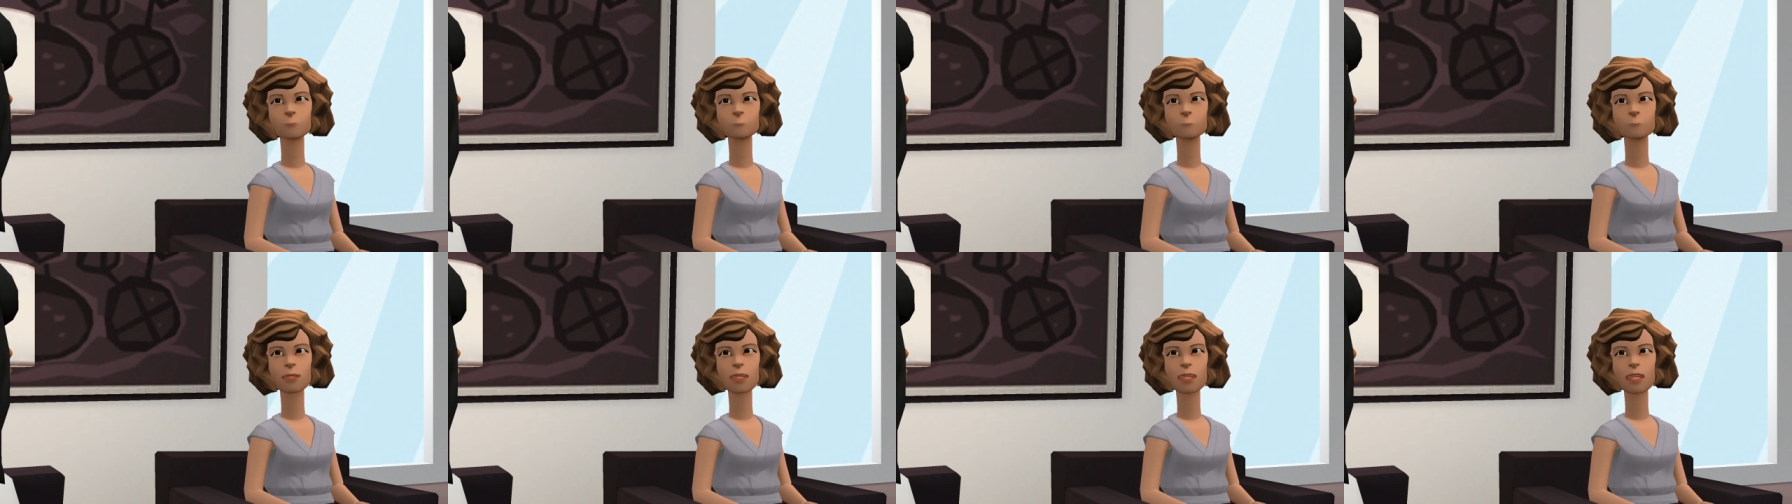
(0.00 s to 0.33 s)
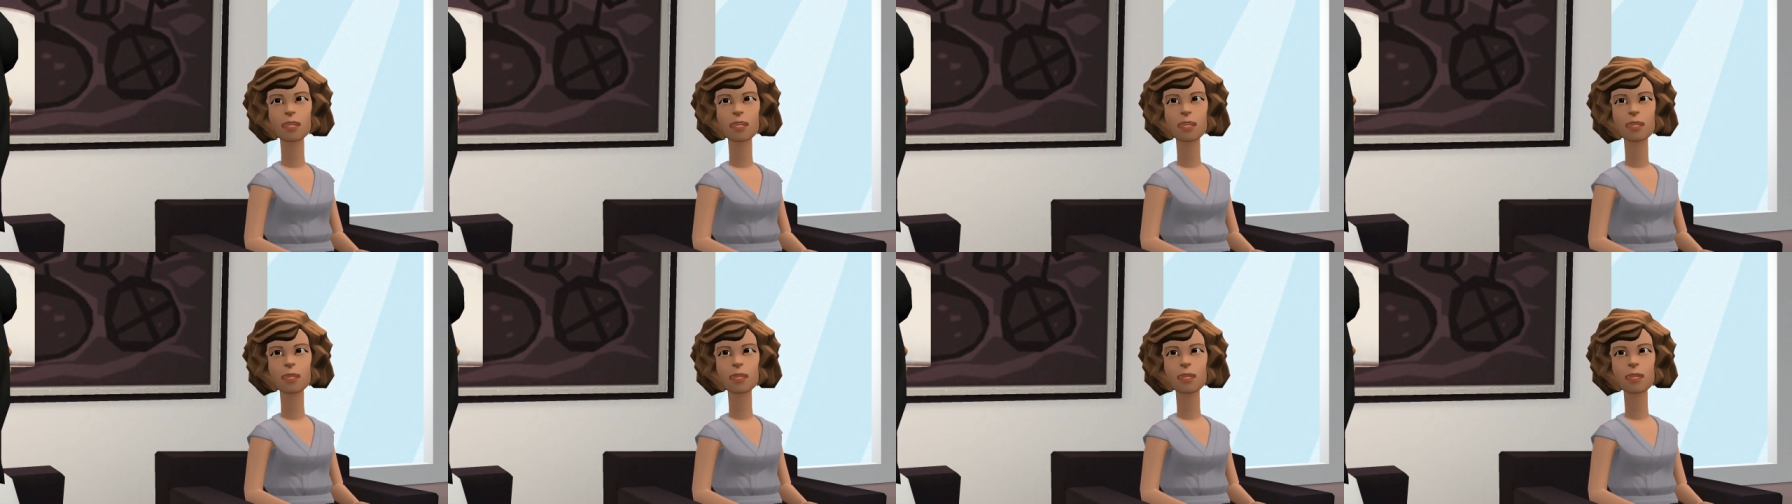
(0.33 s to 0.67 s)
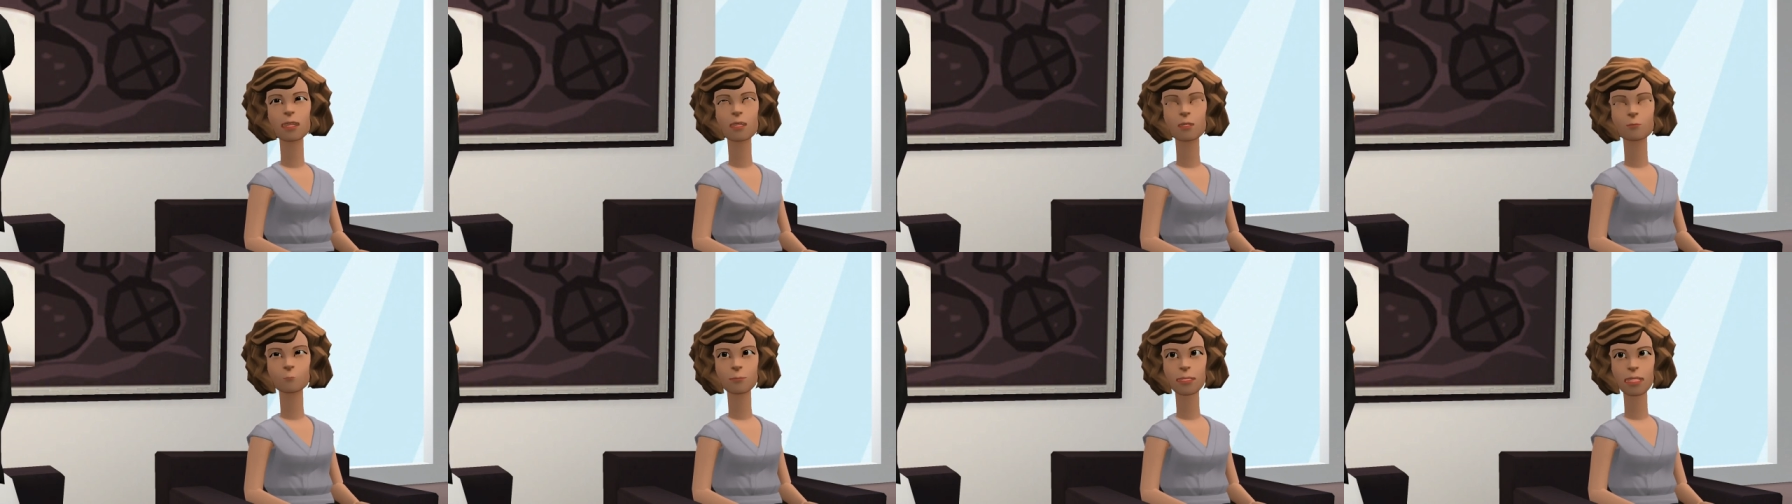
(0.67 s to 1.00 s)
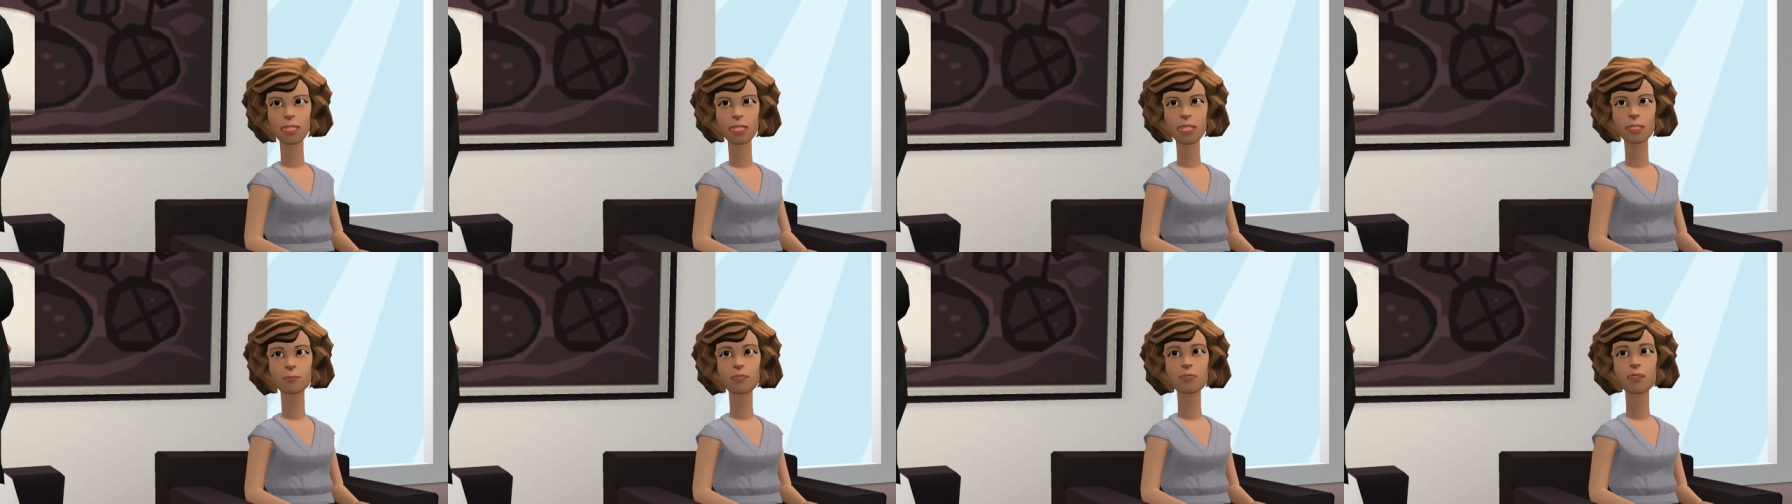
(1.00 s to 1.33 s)
but there is so
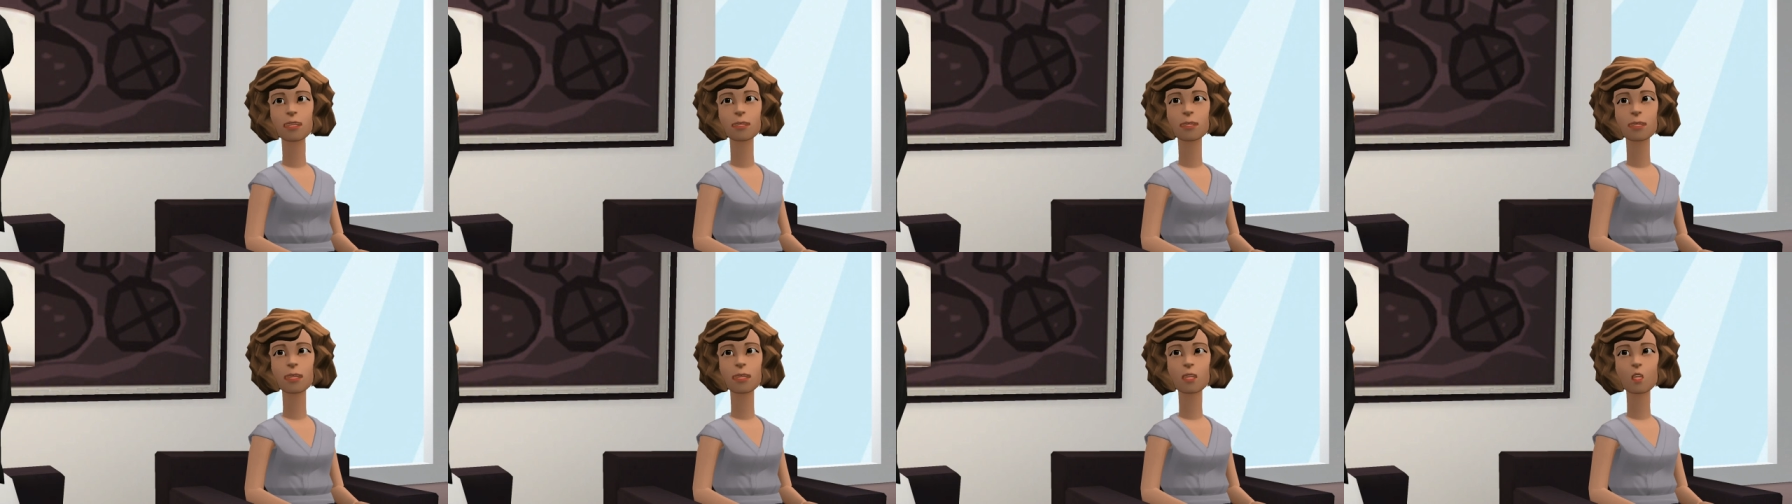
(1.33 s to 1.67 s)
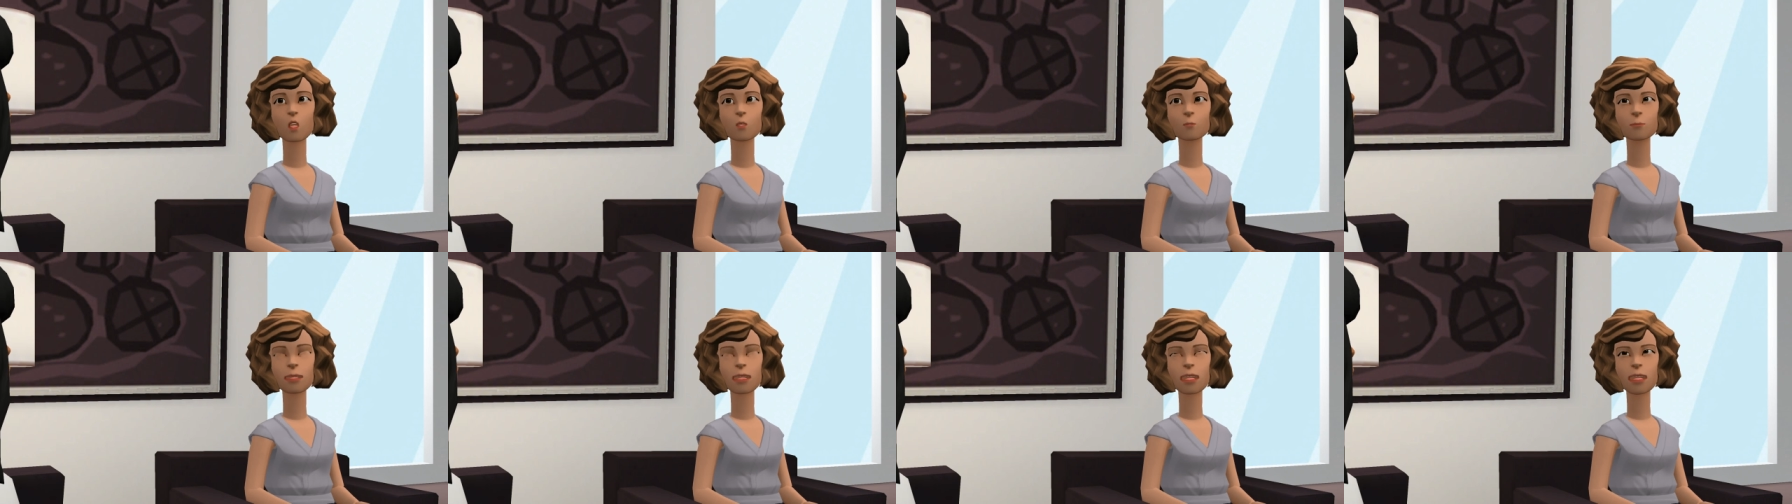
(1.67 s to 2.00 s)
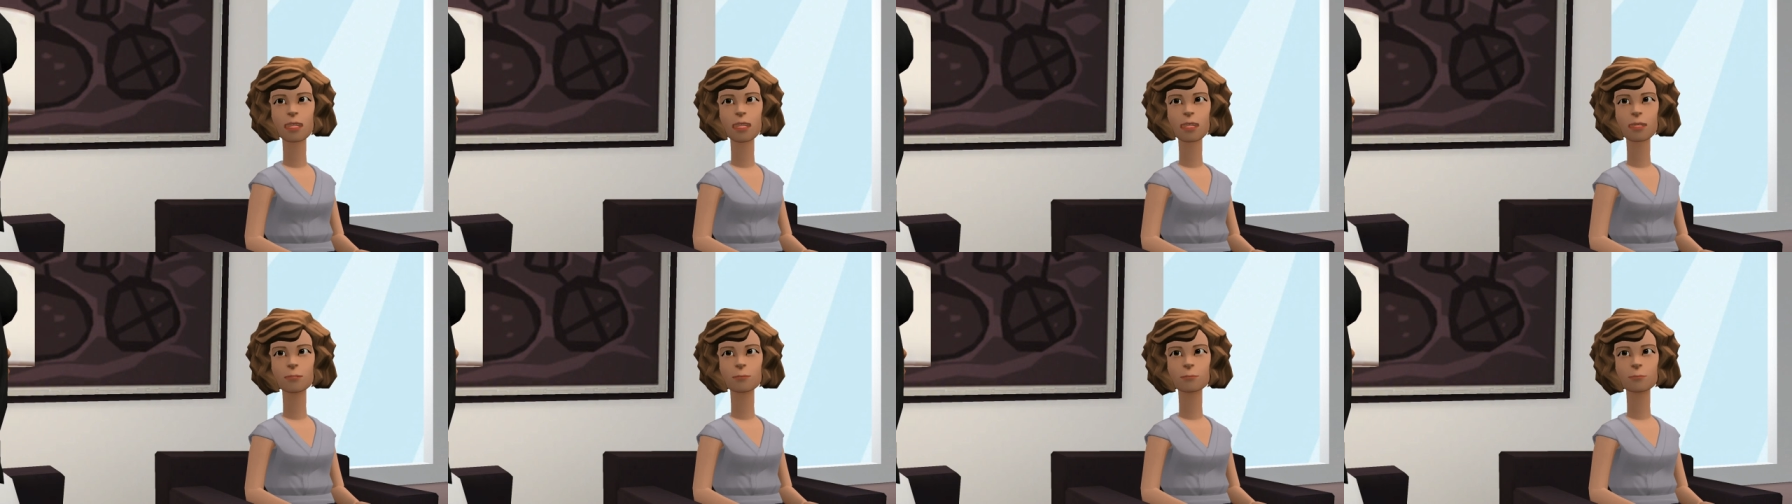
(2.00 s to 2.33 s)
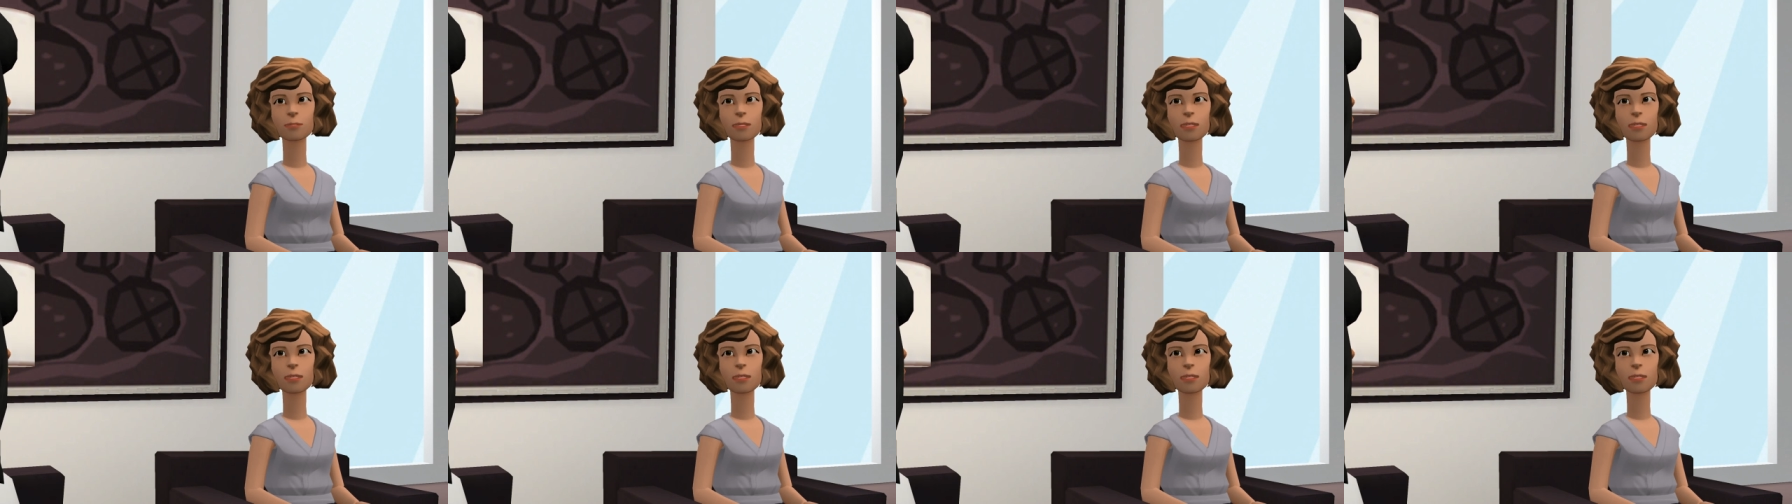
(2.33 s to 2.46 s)
much emphasis on money,